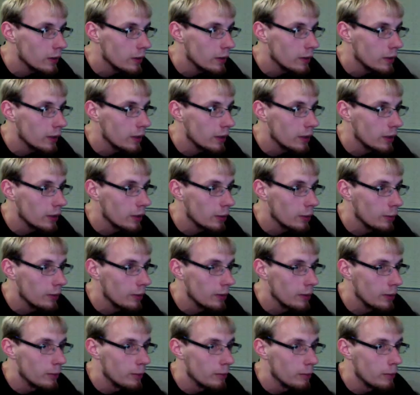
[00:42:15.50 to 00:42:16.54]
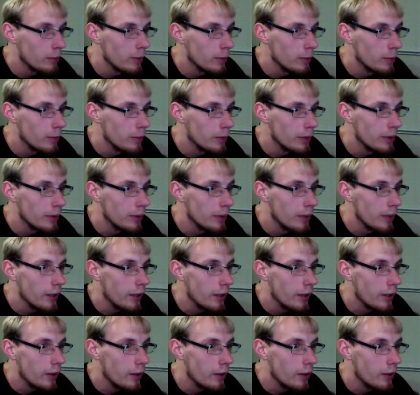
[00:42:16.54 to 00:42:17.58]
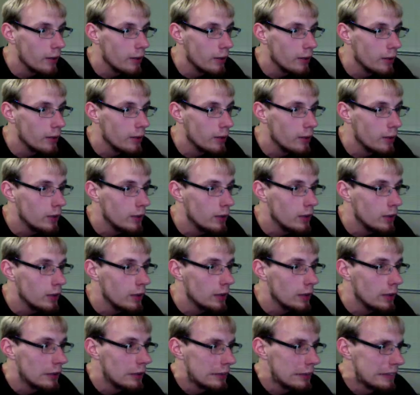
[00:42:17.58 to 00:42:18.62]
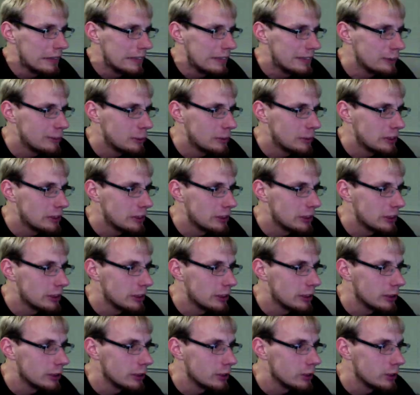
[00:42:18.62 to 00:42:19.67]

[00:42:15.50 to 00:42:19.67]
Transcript: Got a little bit of bleed there. Less bleed there.